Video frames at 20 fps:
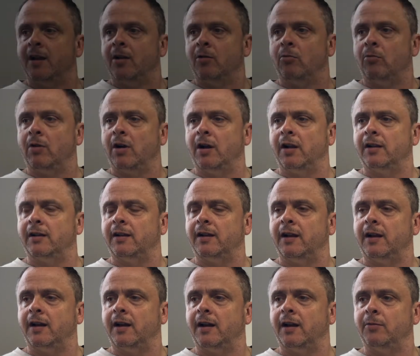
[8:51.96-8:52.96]
Well,
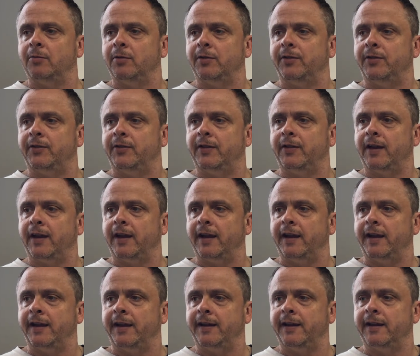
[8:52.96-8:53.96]
I would
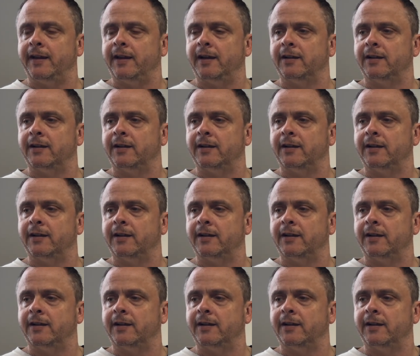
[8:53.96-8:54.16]
say,